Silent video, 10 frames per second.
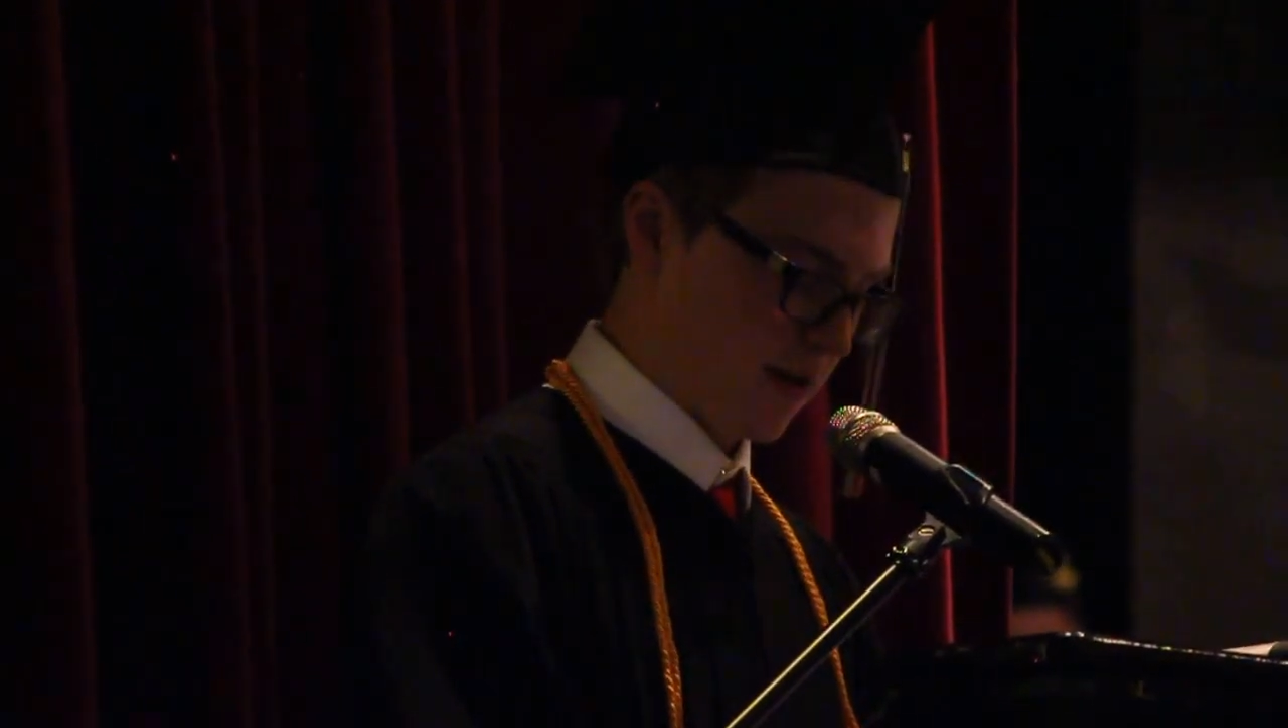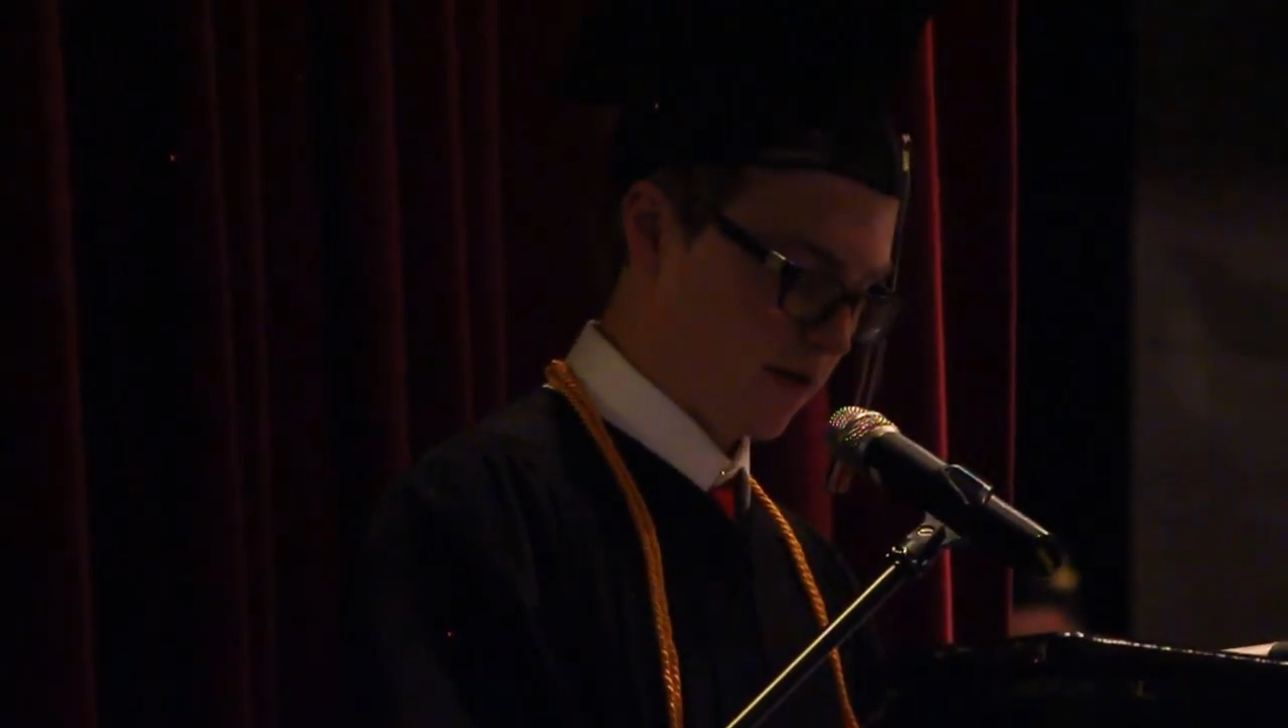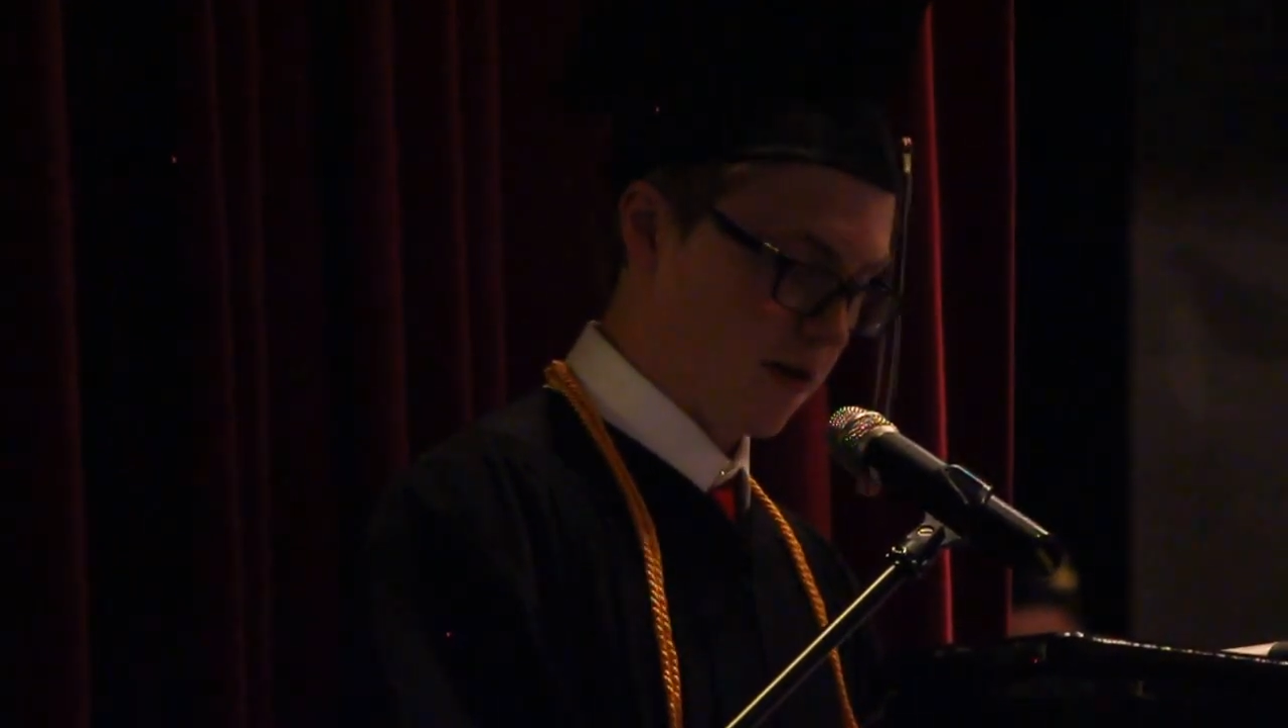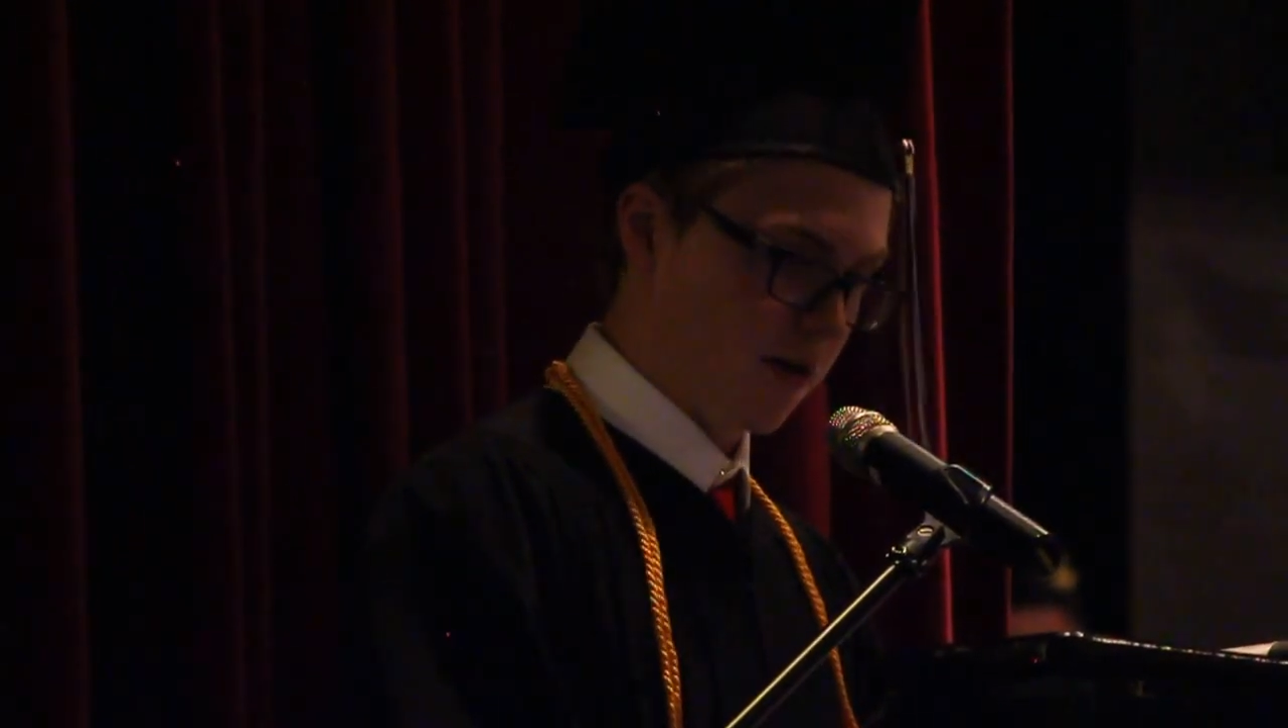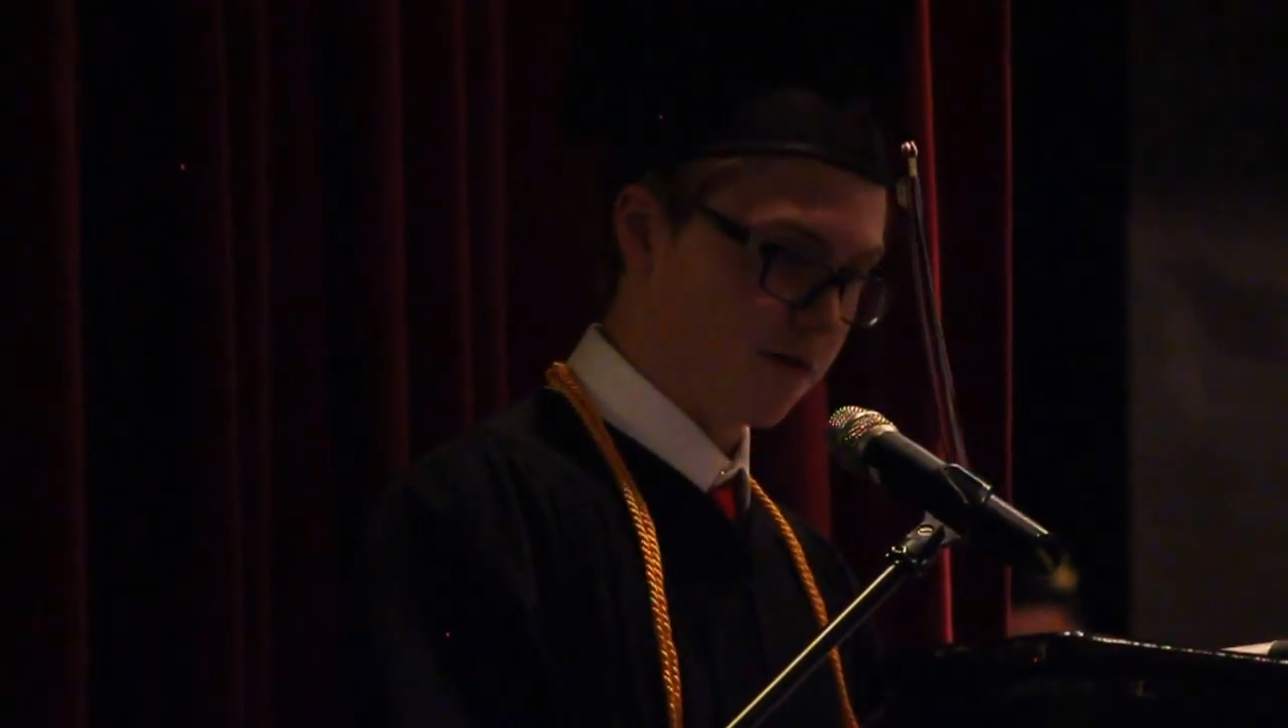that
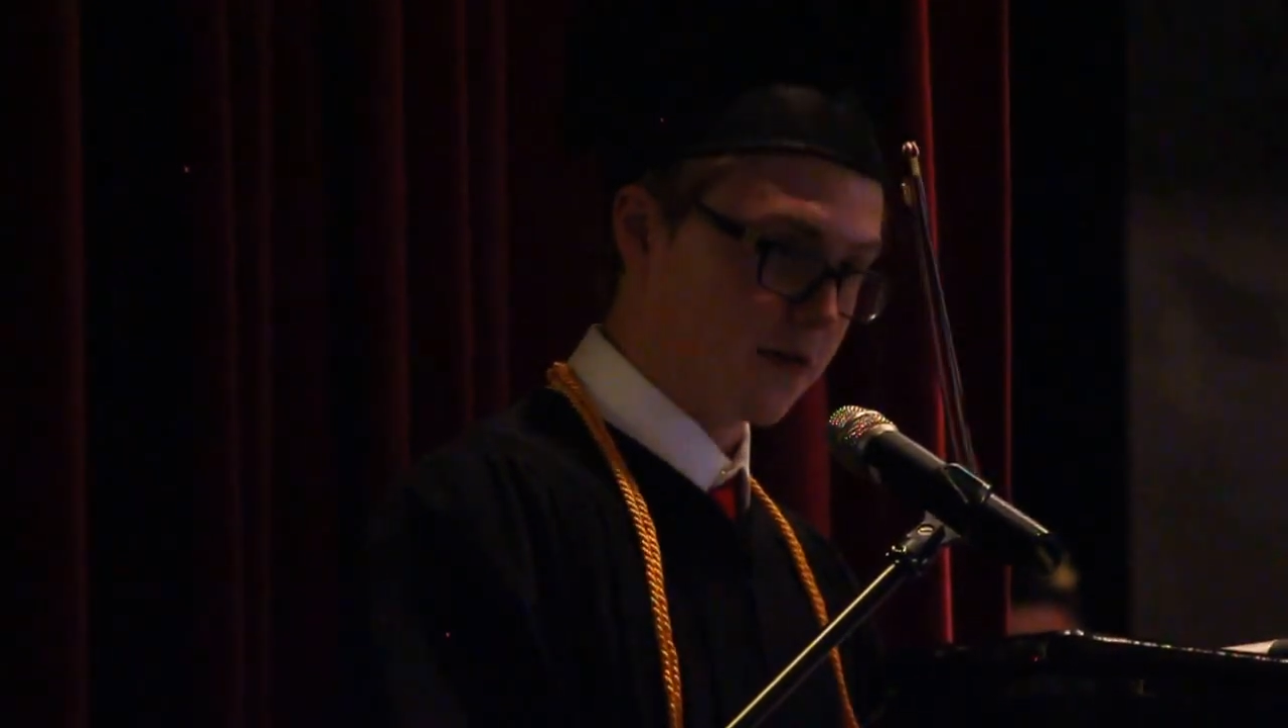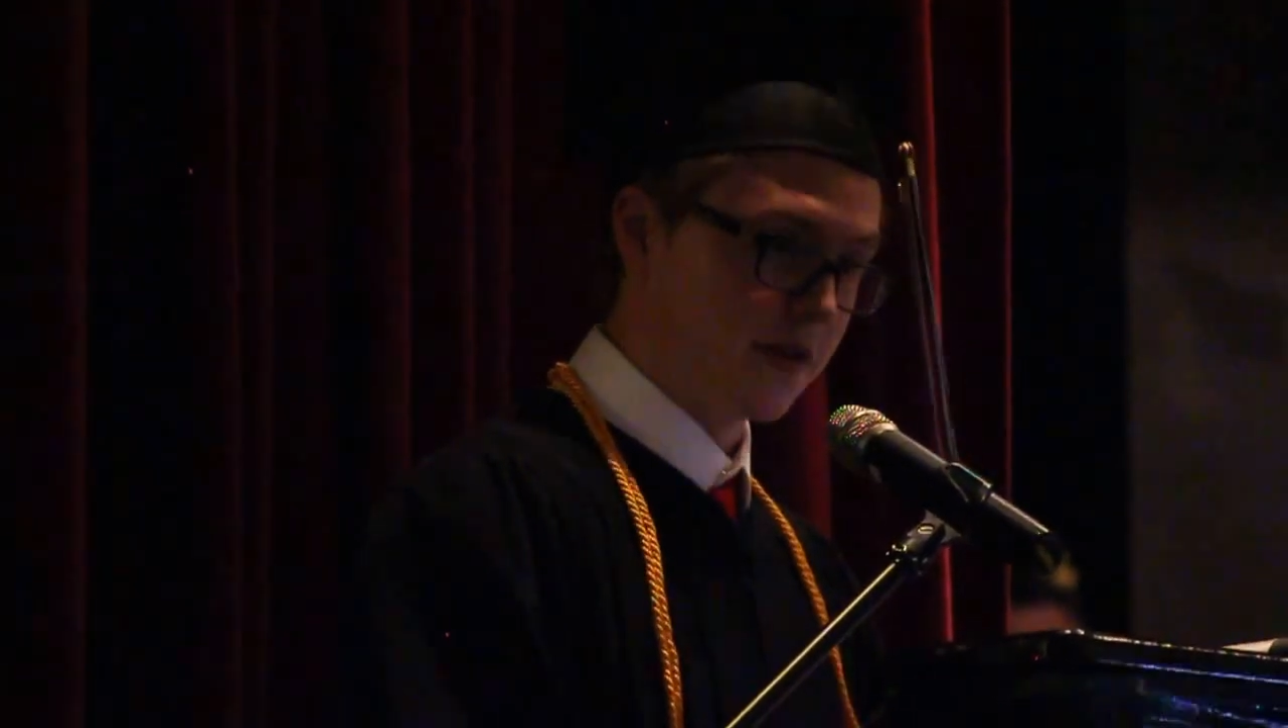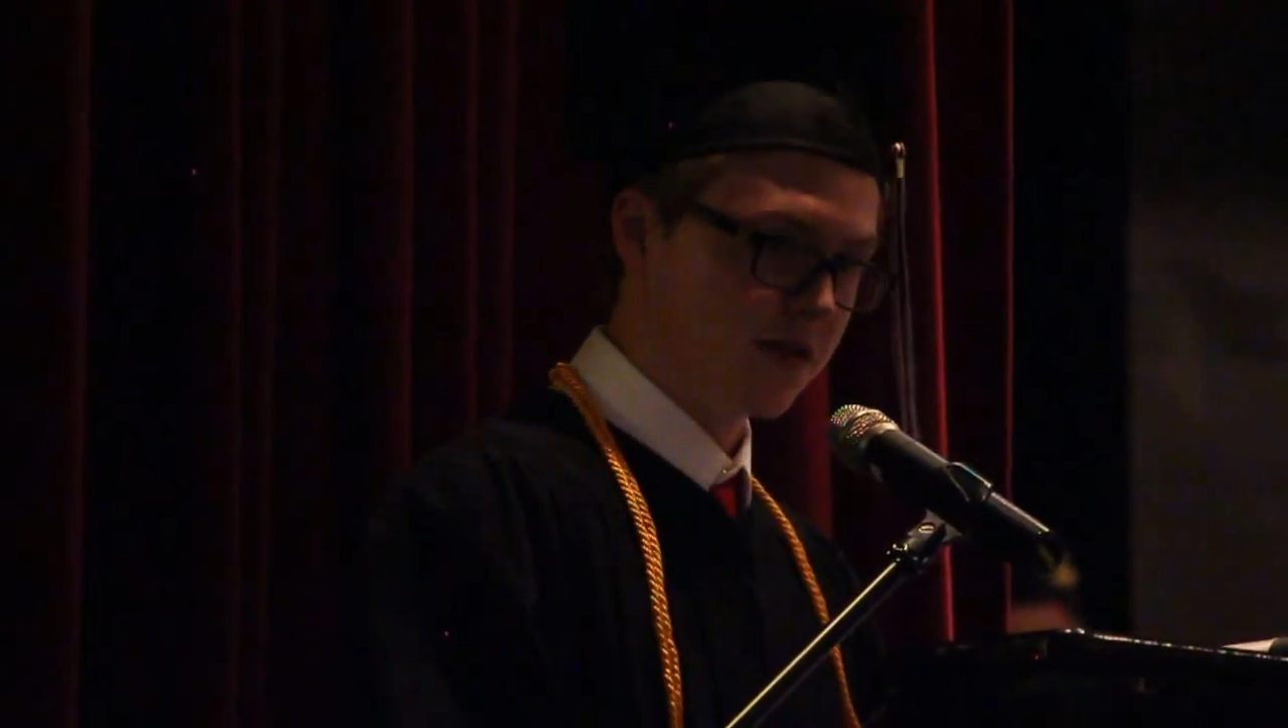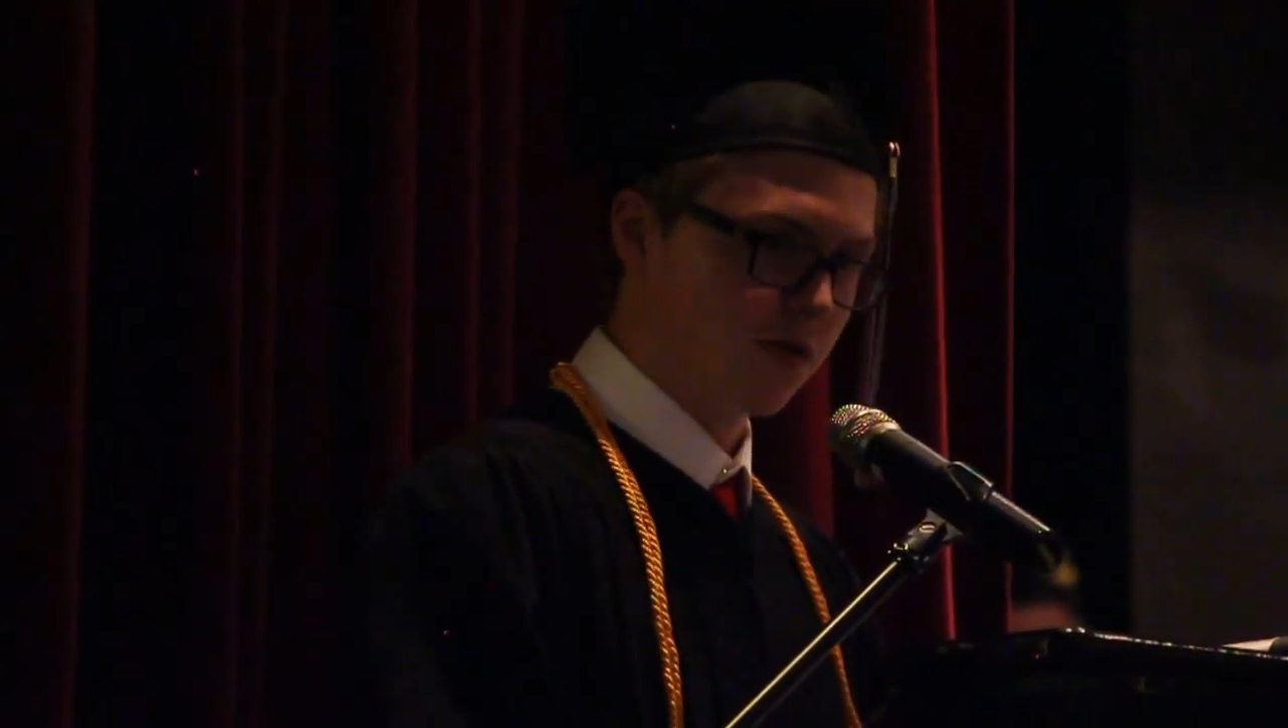it all really